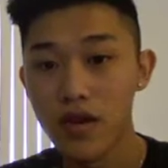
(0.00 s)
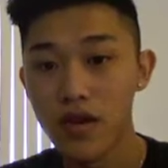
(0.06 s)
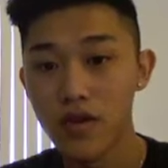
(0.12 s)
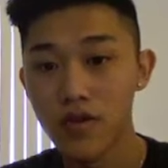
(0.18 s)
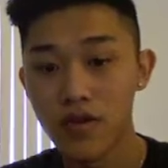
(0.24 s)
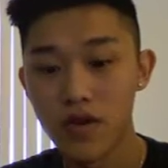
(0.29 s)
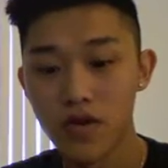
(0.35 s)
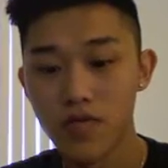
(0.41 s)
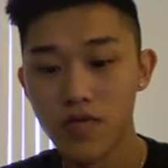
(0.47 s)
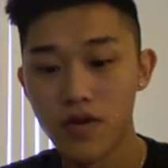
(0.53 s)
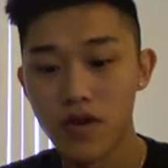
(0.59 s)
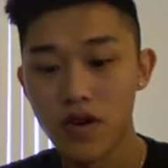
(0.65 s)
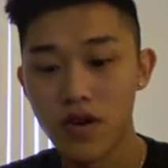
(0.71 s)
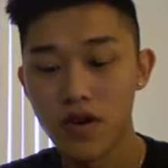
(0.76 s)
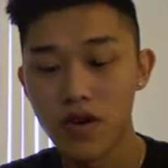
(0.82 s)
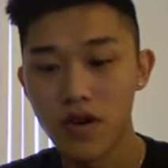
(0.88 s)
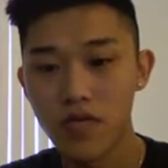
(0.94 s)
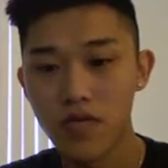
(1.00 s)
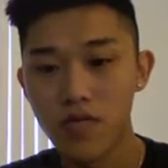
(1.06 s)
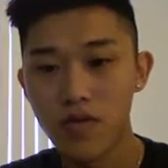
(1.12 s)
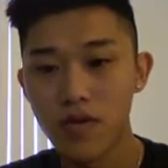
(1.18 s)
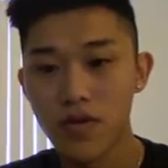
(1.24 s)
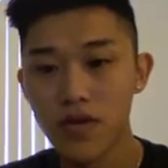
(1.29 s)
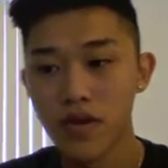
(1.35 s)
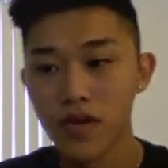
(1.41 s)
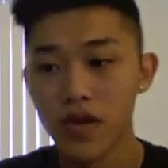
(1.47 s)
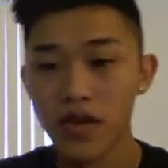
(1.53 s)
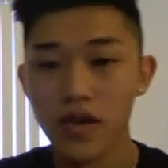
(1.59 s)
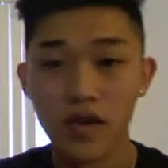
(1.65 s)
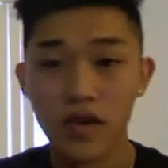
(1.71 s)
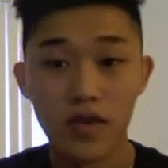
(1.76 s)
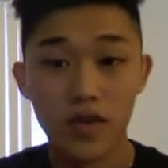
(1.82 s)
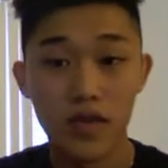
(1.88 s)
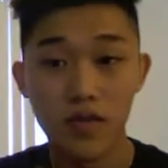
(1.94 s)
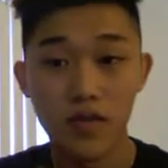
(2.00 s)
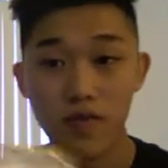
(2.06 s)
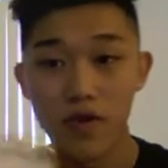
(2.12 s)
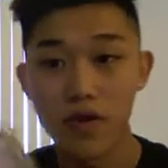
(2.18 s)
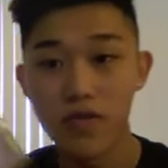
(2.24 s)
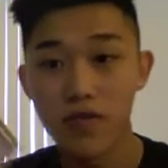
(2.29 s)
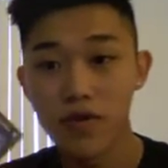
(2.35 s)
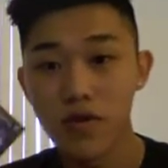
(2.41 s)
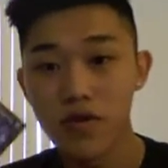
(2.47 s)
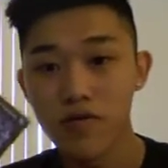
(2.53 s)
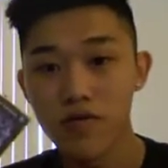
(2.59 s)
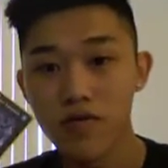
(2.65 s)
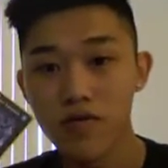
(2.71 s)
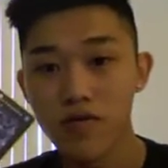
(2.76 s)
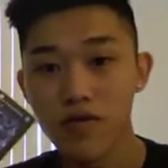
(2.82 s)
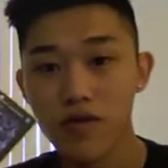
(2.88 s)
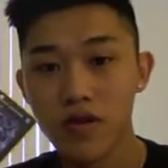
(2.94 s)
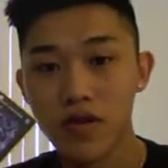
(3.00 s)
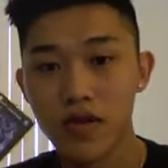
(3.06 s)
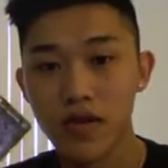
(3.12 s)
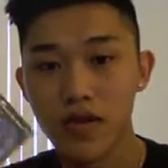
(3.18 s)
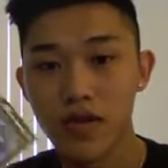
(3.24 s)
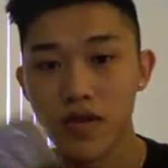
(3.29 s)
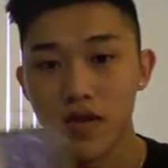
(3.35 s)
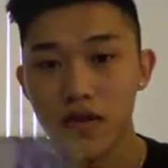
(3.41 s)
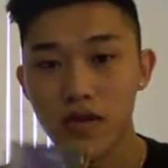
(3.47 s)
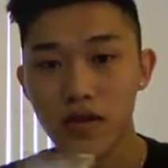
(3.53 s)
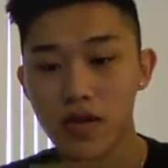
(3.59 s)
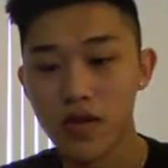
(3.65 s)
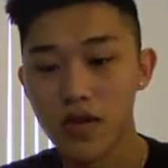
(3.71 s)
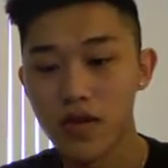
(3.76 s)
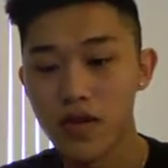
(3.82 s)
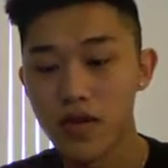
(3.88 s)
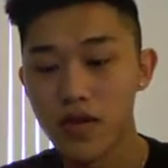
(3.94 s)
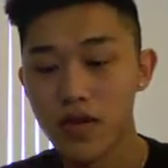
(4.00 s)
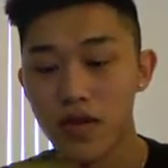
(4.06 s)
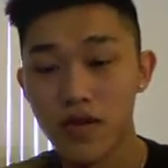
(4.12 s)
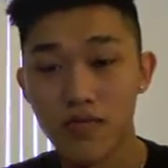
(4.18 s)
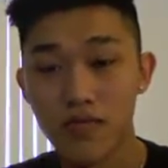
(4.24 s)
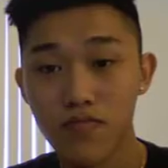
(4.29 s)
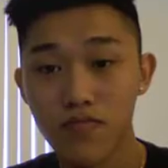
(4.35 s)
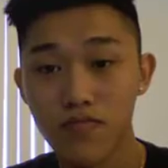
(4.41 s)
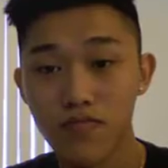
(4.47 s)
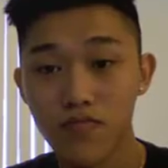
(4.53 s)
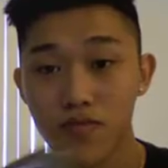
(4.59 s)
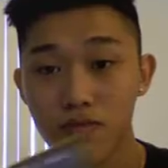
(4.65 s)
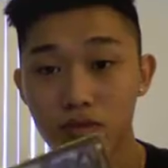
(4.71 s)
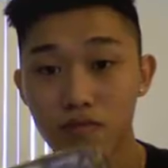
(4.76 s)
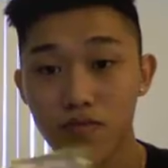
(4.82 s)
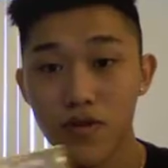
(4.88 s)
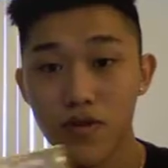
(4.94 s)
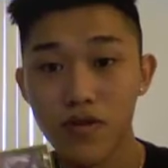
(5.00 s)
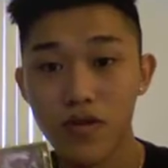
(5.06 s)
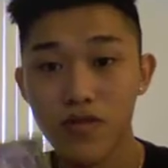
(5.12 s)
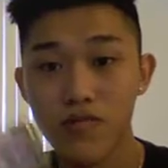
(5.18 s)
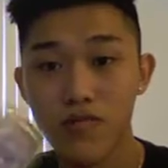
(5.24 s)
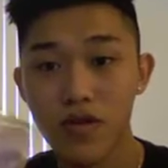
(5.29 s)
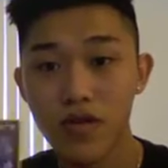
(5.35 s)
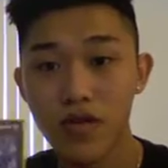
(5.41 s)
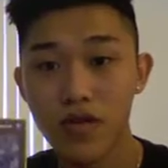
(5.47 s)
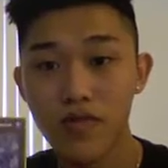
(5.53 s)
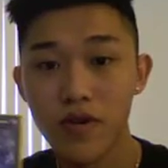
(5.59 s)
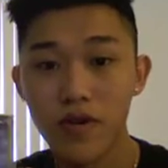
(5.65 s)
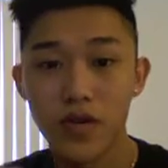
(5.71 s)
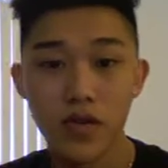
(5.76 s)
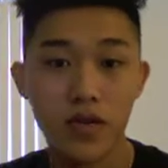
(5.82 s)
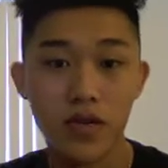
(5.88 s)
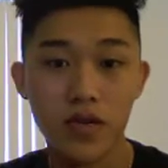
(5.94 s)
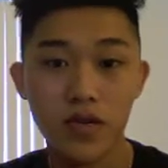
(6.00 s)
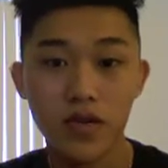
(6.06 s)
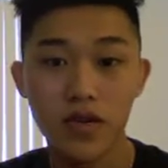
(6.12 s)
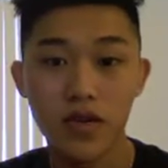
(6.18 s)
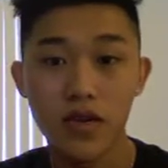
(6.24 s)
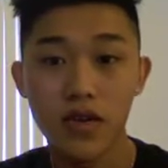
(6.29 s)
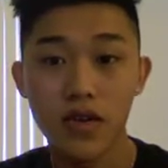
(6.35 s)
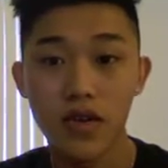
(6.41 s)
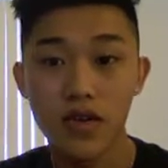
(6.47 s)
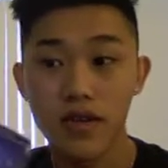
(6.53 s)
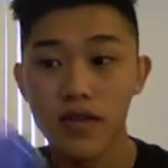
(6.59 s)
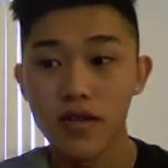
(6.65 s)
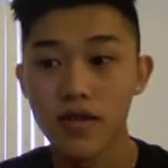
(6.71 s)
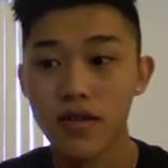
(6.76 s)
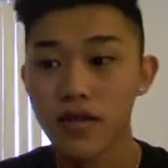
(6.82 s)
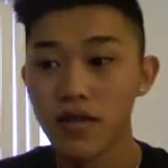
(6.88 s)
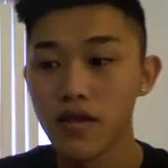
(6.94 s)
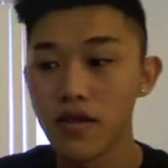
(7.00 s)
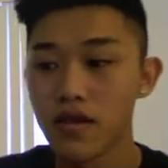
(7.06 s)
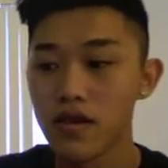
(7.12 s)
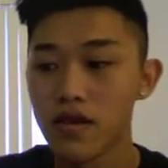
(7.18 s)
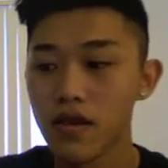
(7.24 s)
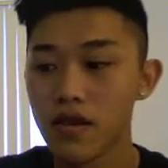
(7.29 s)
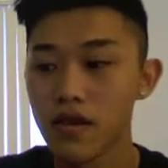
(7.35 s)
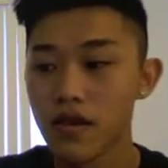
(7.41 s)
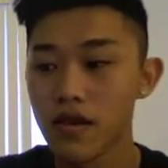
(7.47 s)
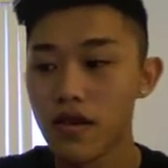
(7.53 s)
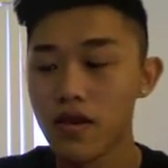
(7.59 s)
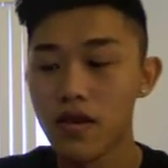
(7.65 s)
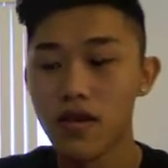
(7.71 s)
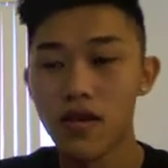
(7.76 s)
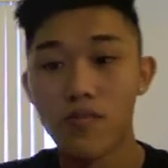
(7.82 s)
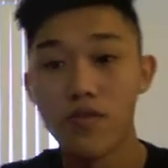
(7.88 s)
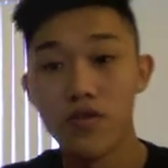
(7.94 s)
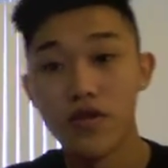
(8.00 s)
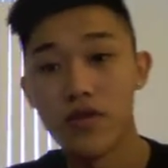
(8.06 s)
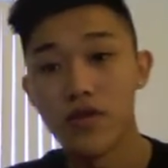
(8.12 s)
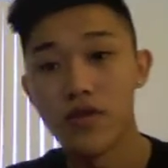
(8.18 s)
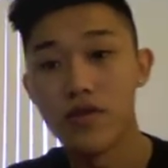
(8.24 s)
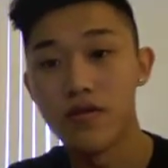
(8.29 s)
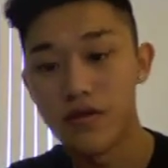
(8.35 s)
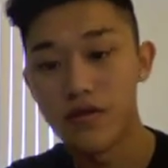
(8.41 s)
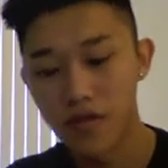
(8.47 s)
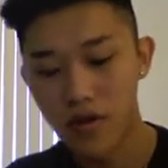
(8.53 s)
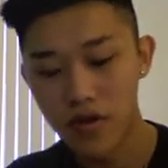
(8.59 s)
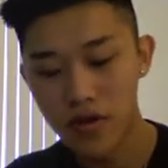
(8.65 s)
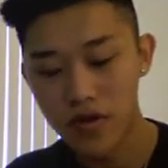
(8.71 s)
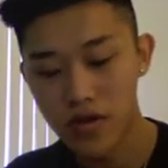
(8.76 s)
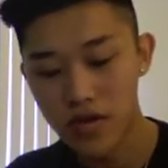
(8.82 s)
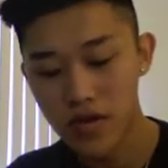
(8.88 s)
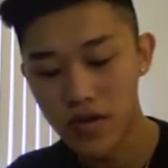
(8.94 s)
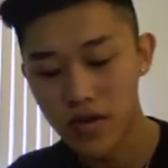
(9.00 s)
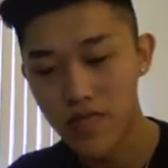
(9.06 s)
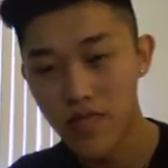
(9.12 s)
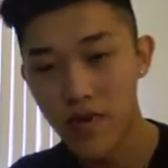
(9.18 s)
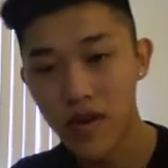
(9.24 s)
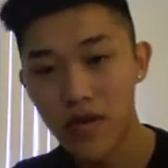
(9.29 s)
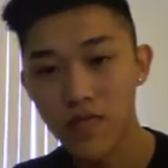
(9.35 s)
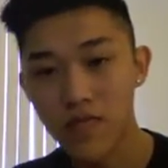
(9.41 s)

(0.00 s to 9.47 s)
which is pretty awesome. This is a problem solver. This is probably one of the best Xyz in the deck. But probably the main